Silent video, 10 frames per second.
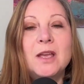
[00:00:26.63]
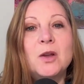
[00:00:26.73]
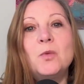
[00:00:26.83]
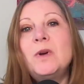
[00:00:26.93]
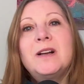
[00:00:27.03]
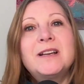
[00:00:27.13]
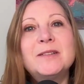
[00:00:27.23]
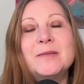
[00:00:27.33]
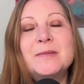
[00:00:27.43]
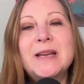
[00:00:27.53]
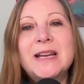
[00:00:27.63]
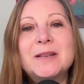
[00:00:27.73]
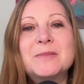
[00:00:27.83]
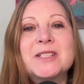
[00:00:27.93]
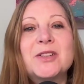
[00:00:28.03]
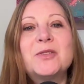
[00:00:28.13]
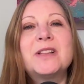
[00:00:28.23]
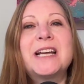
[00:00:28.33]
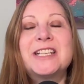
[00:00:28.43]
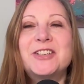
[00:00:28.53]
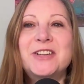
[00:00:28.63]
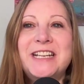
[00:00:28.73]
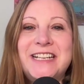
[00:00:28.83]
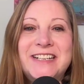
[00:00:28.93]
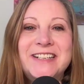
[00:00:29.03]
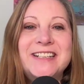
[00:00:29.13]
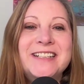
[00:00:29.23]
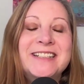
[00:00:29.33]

Welcome. I'm so glad you're here.